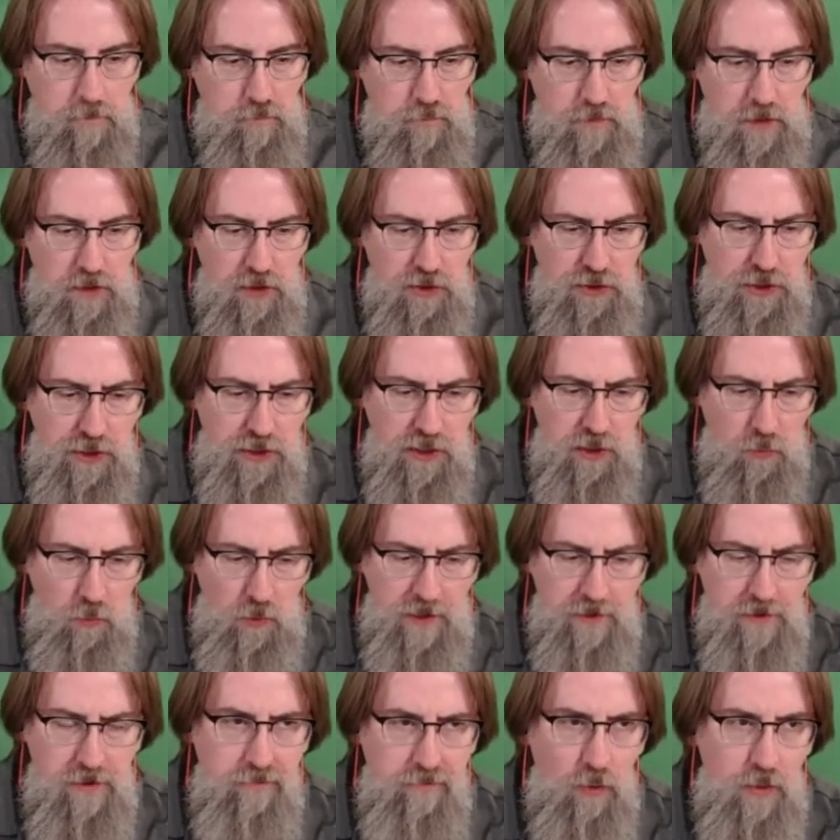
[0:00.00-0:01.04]
so you don't
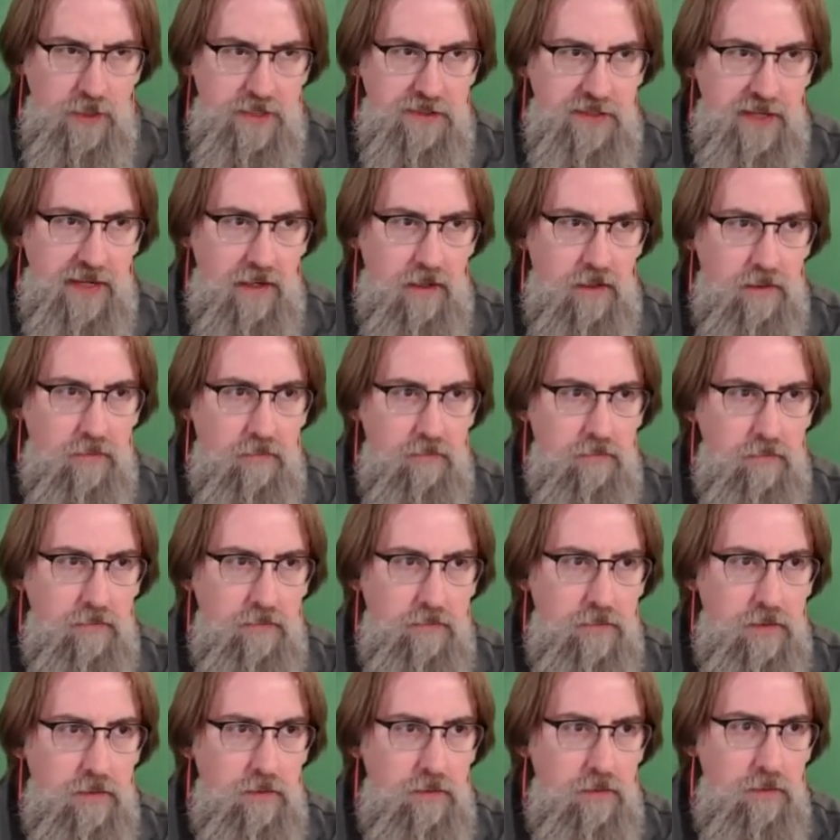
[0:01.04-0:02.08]
wear your voice out
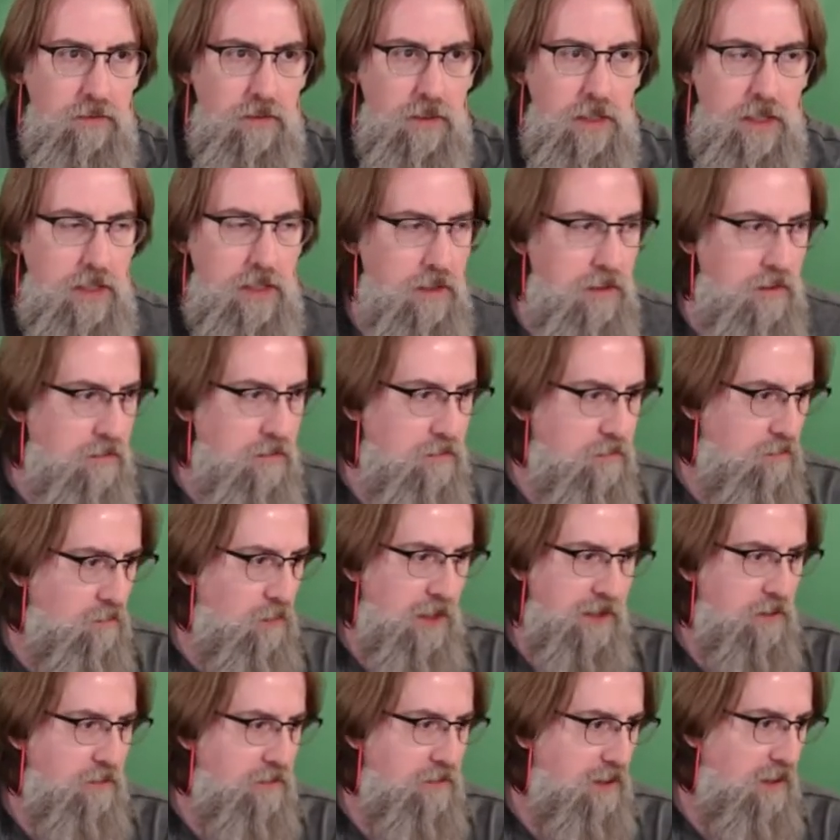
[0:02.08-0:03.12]

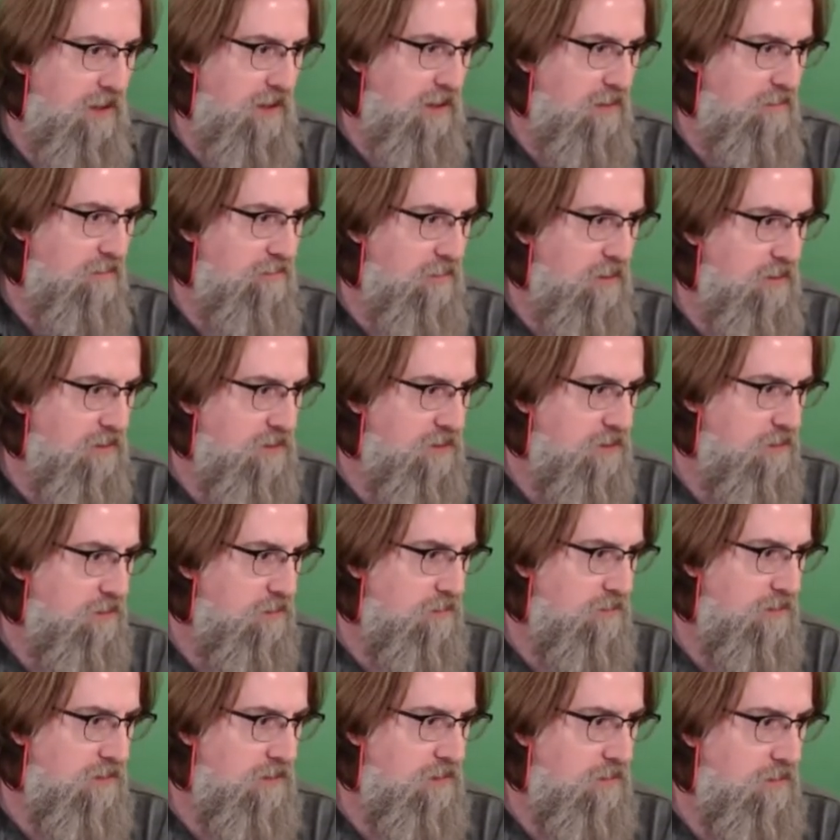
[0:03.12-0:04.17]
while you're talking in front of
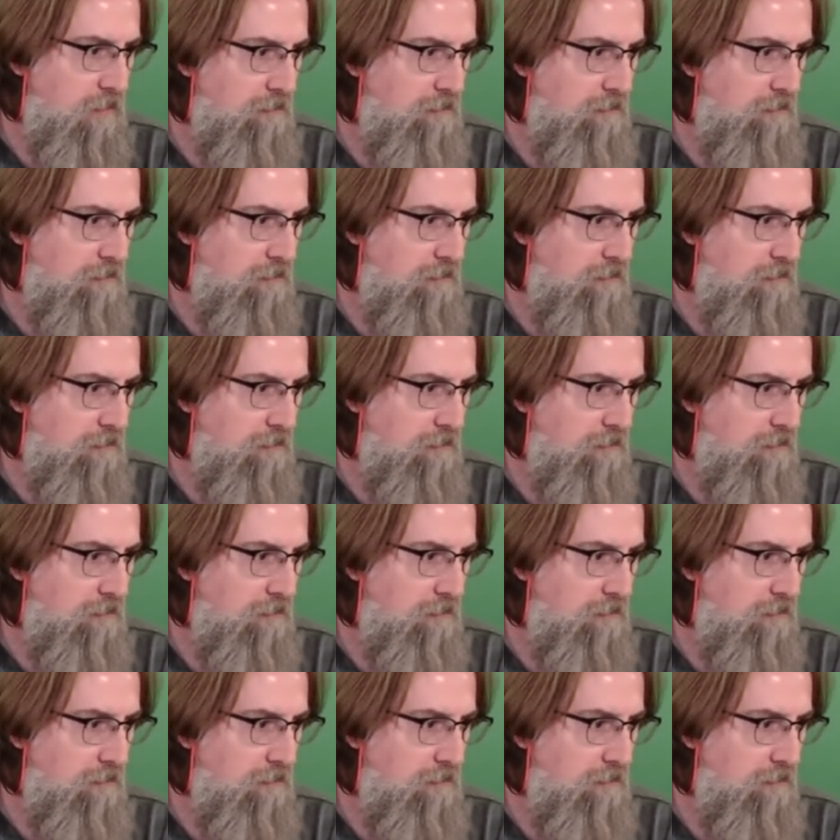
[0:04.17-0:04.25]
students.